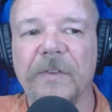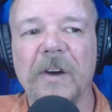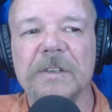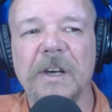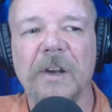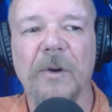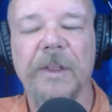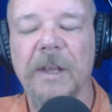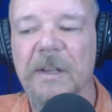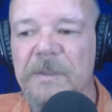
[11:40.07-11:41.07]
as I know, I
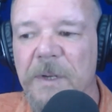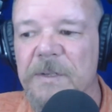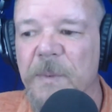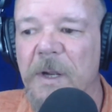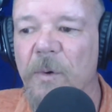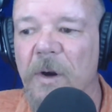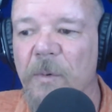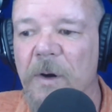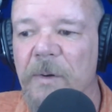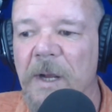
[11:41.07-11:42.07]
think it's been quite a
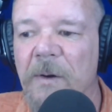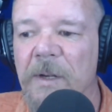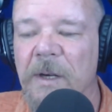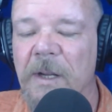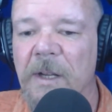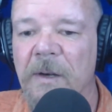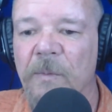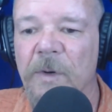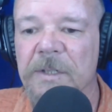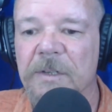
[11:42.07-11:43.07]
while now in
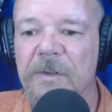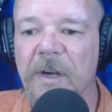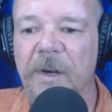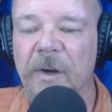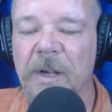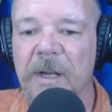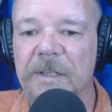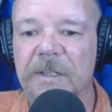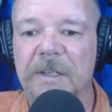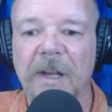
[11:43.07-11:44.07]
Western Australia, no
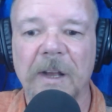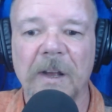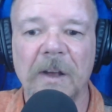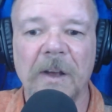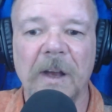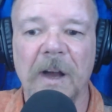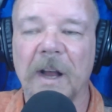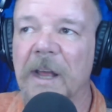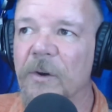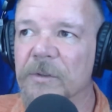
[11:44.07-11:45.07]
cases.
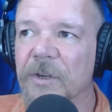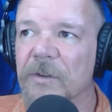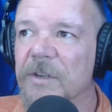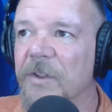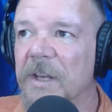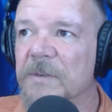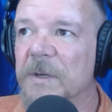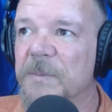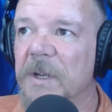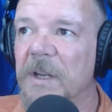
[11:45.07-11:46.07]
And also, so things
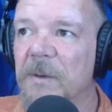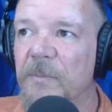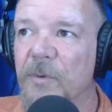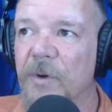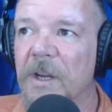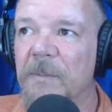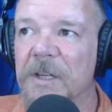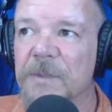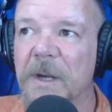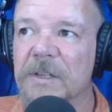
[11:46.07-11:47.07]
must be pretty
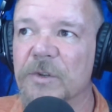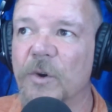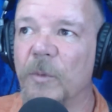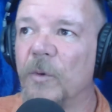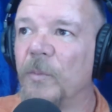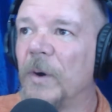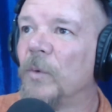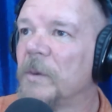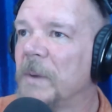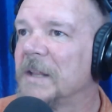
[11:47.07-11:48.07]
much back to normal. But
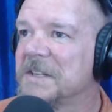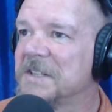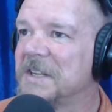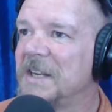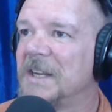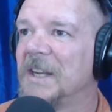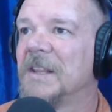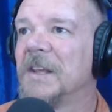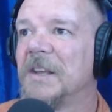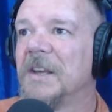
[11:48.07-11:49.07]
what about the seating in
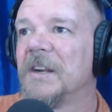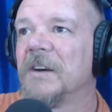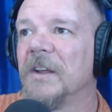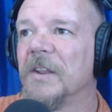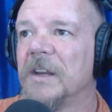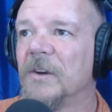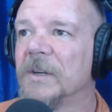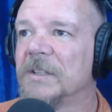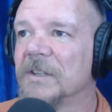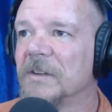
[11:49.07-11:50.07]
the theatre? Are they going
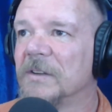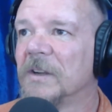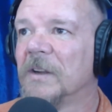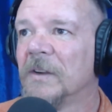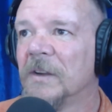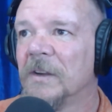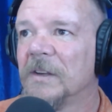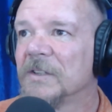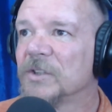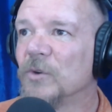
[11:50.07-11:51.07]
to
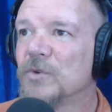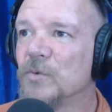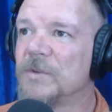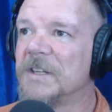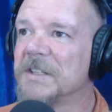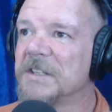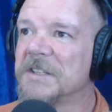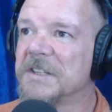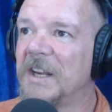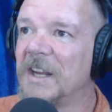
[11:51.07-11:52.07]
social distance
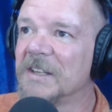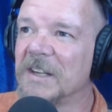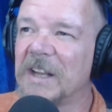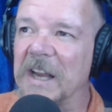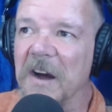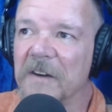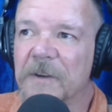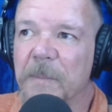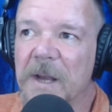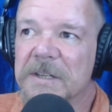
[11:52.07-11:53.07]
seating? Is it like half
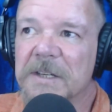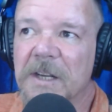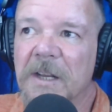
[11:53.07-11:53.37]
capacity?